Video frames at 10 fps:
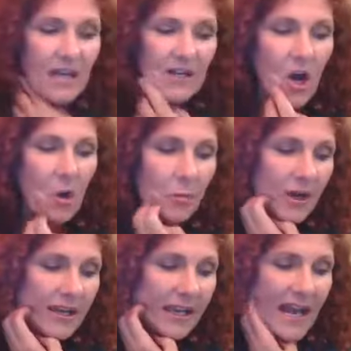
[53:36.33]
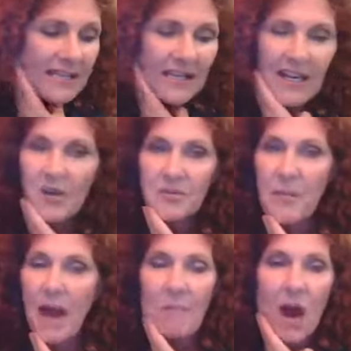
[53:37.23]
No, Brooke, it hasn't helped
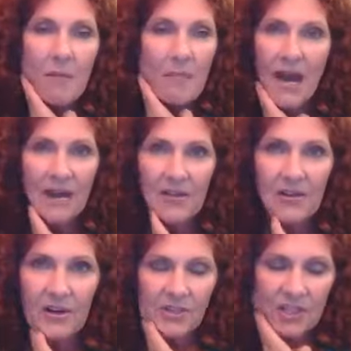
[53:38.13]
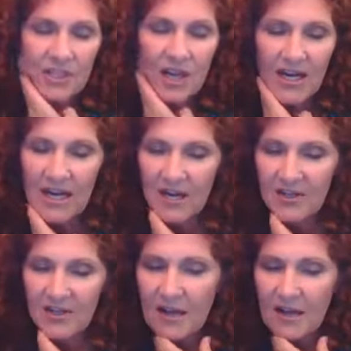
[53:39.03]
my mom either. She's on
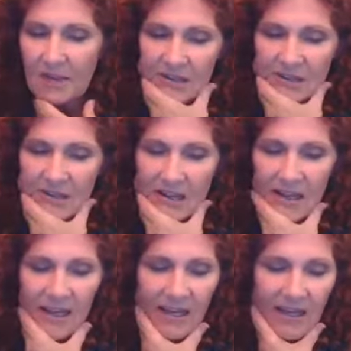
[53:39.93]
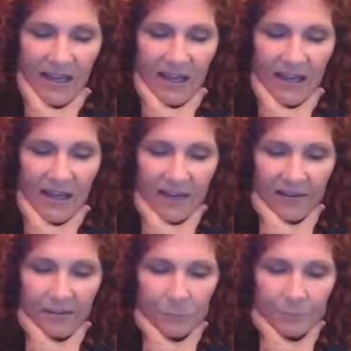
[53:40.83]
Aricept, and
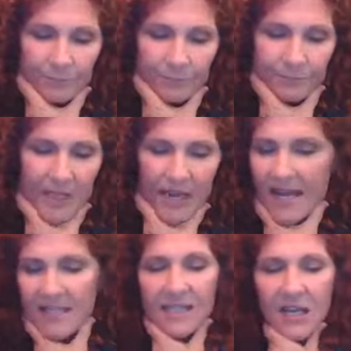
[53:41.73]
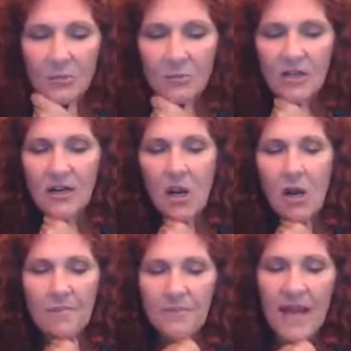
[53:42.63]
um, it hasn't helped her
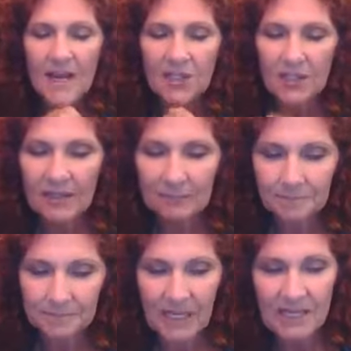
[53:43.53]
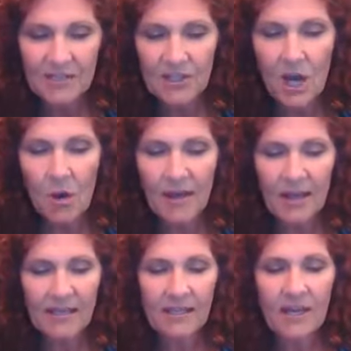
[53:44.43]
at all, actually. So,
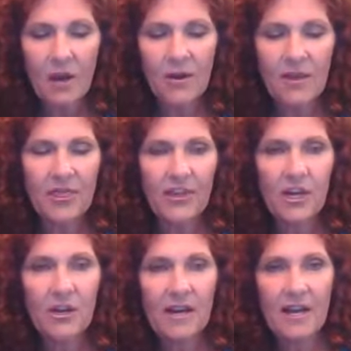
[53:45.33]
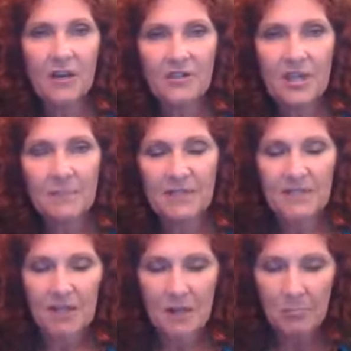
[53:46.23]
eh, you know, in theory, Aricept
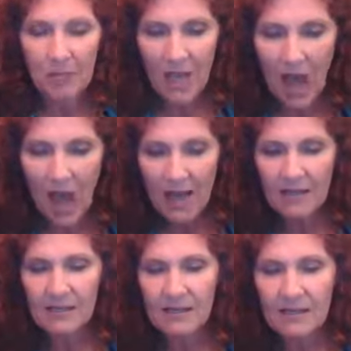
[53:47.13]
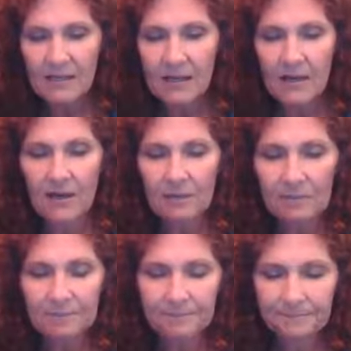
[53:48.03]
is going to block um,